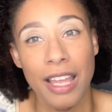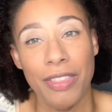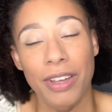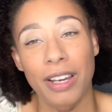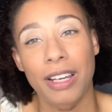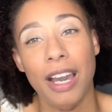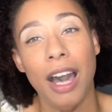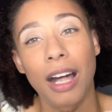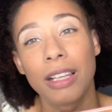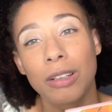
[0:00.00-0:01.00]
the
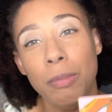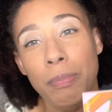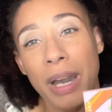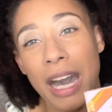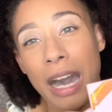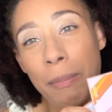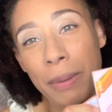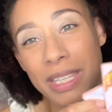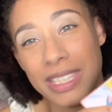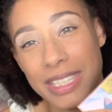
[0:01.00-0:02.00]

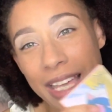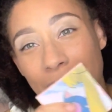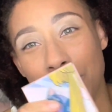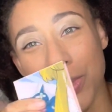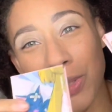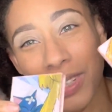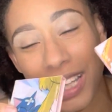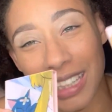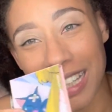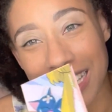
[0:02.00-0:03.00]
Colourpop Sailor Moon
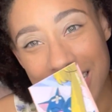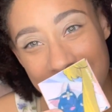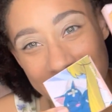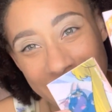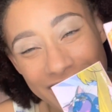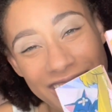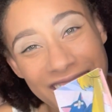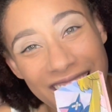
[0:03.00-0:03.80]
collection.